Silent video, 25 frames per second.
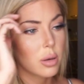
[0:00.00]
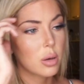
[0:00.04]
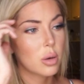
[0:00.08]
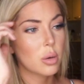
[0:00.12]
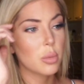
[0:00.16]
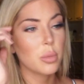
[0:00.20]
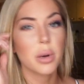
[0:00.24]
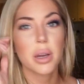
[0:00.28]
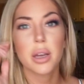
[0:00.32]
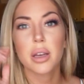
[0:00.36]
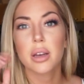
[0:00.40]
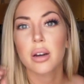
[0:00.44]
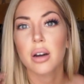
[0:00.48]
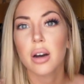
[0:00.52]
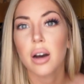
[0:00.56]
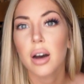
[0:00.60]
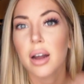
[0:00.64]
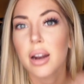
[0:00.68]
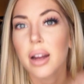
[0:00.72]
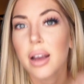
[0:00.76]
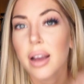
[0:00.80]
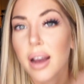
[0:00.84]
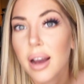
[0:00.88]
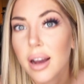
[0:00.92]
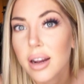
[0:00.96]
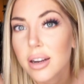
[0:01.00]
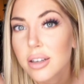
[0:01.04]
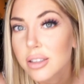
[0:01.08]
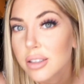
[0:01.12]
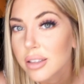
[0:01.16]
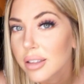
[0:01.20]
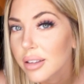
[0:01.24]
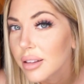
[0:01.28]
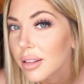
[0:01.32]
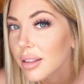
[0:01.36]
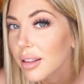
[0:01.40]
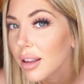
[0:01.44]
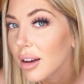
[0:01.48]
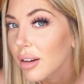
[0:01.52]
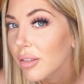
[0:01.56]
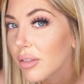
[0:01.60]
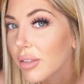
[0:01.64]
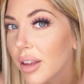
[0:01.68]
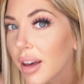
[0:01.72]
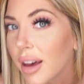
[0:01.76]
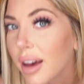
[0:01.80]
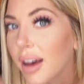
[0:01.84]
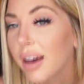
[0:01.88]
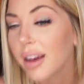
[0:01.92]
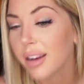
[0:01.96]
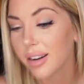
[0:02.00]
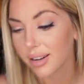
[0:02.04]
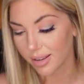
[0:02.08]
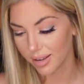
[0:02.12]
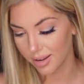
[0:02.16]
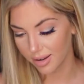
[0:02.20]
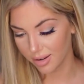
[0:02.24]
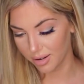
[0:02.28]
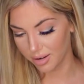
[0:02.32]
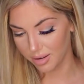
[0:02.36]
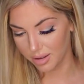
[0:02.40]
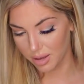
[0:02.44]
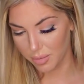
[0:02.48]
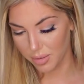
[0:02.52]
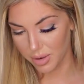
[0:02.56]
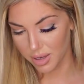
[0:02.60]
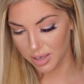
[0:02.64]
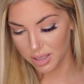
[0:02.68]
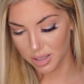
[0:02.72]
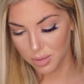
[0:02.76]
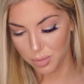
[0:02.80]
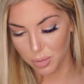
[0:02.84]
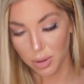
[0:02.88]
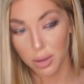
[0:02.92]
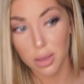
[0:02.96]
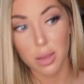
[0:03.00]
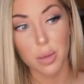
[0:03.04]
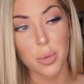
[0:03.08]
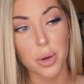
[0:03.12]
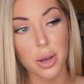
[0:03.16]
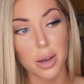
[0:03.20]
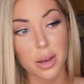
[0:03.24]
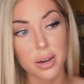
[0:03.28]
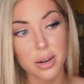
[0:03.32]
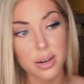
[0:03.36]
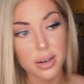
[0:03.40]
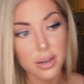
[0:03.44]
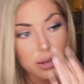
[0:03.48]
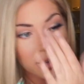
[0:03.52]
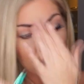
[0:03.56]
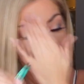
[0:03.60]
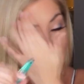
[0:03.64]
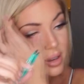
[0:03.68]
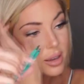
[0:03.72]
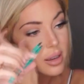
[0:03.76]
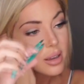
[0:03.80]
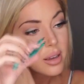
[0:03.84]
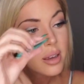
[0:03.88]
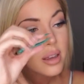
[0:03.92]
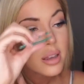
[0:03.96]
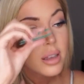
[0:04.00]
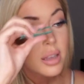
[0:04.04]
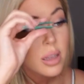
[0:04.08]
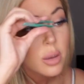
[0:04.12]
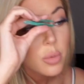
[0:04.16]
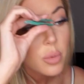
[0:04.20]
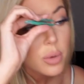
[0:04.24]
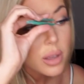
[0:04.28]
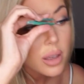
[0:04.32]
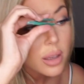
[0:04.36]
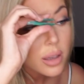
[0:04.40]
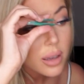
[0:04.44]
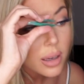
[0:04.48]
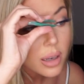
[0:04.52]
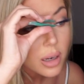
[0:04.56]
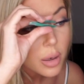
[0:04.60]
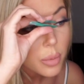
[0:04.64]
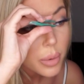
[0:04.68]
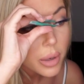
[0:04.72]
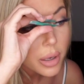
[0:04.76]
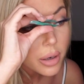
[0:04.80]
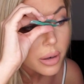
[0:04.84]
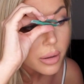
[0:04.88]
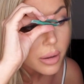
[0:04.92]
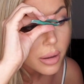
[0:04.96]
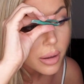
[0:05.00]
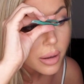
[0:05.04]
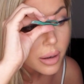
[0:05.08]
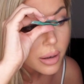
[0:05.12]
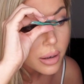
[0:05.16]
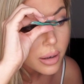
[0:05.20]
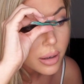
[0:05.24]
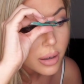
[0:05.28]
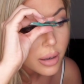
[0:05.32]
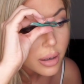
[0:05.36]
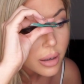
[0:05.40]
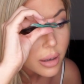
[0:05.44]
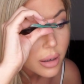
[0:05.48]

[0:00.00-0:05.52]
Oh my god, I actually love that. Here, let me just put them on. We can get a better look.